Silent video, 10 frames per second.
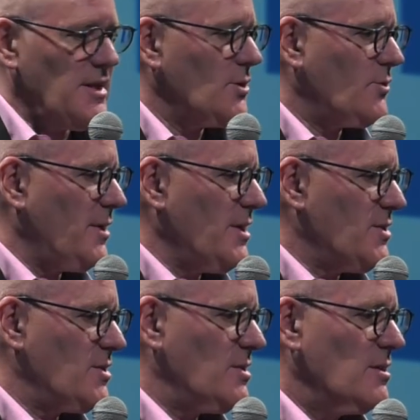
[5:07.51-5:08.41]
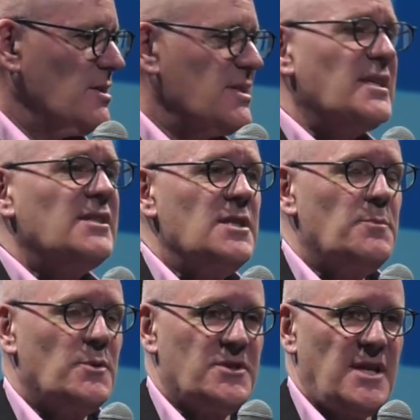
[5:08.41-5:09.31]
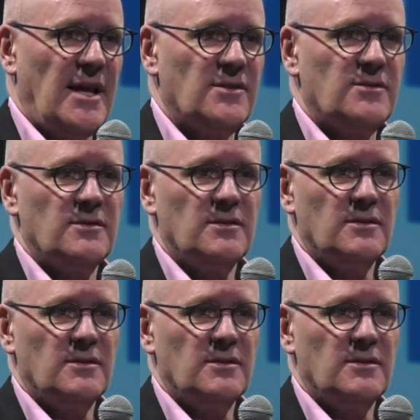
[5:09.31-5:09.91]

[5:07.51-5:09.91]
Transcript: increased 60%